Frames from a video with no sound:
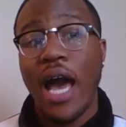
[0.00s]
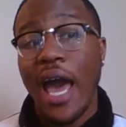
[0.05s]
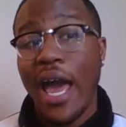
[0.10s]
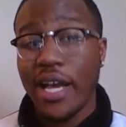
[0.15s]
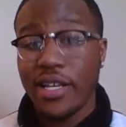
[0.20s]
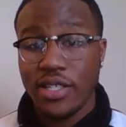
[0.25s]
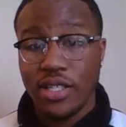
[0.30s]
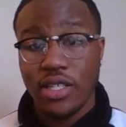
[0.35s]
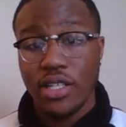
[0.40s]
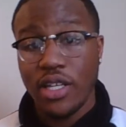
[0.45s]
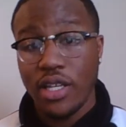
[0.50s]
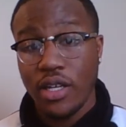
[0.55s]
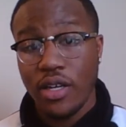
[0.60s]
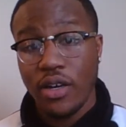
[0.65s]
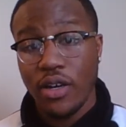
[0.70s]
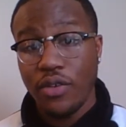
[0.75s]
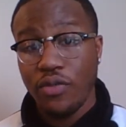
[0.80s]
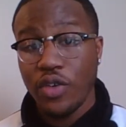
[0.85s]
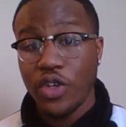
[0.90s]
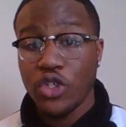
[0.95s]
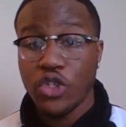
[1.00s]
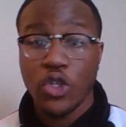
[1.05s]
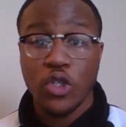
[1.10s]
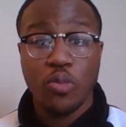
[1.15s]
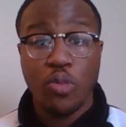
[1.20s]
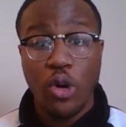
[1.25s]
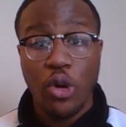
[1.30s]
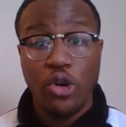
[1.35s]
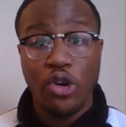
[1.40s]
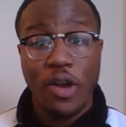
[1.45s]
I actually did a
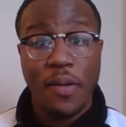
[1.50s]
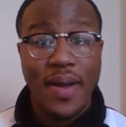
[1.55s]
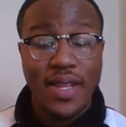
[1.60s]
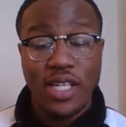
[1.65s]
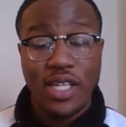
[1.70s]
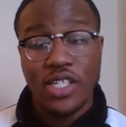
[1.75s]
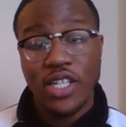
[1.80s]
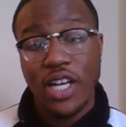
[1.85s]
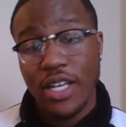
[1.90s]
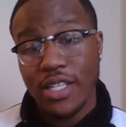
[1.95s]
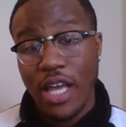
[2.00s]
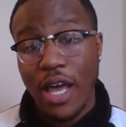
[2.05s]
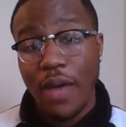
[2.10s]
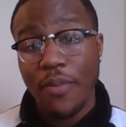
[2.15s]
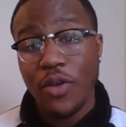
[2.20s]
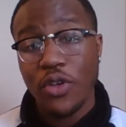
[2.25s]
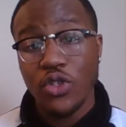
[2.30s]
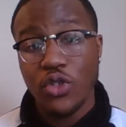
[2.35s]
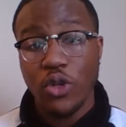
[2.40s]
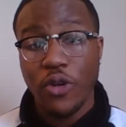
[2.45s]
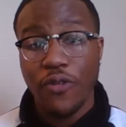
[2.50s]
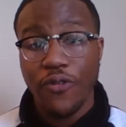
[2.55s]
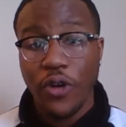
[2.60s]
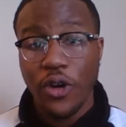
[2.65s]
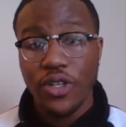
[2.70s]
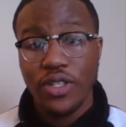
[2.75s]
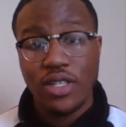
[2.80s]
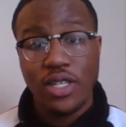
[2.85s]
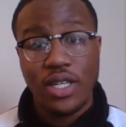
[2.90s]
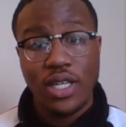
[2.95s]
research program at the Johns Hopkins
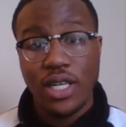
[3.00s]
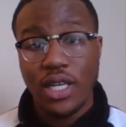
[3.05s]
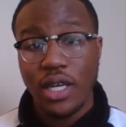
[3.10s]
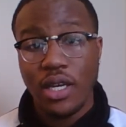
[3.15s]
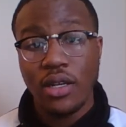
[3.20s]
University.